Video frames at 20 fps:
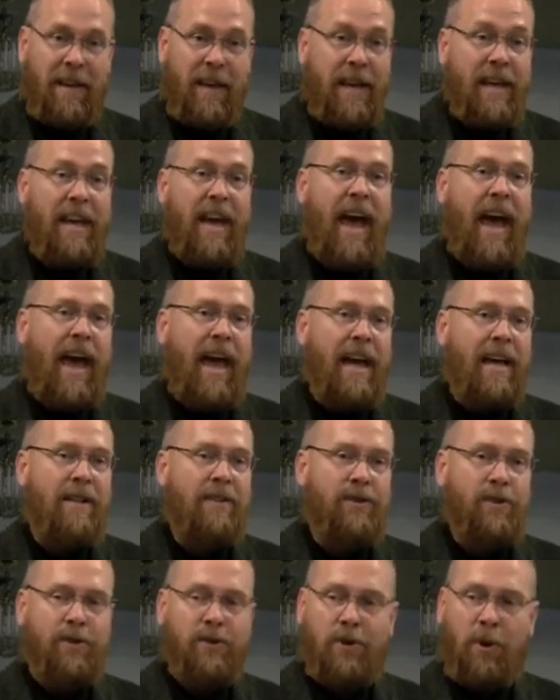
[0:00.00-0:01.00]
He
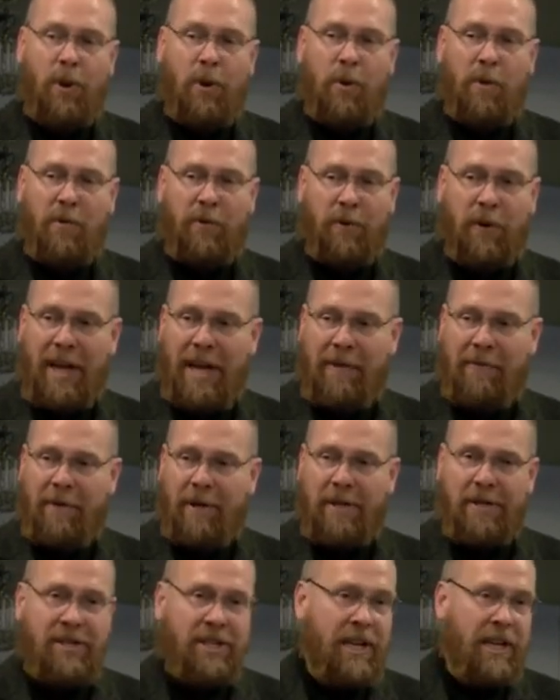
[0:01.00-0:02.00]
has a soul for
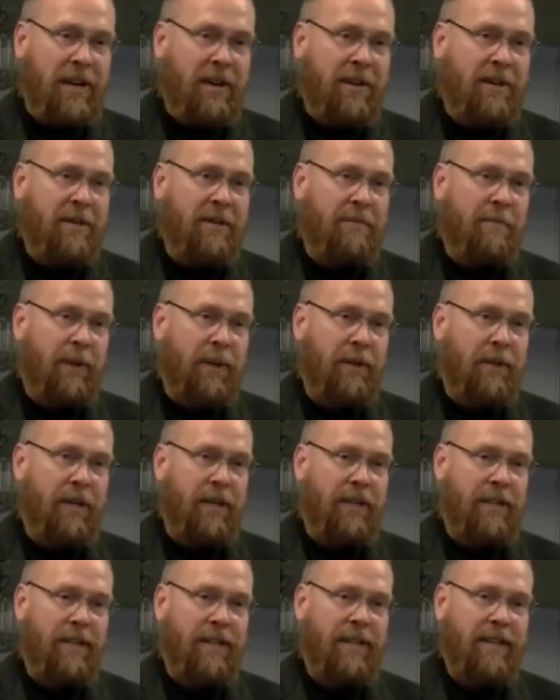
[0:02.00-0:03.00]
every seat in this
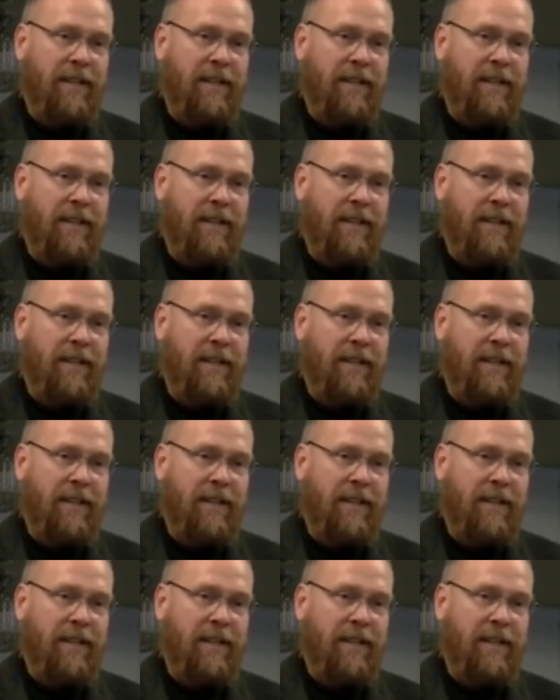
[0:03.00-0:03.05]
building.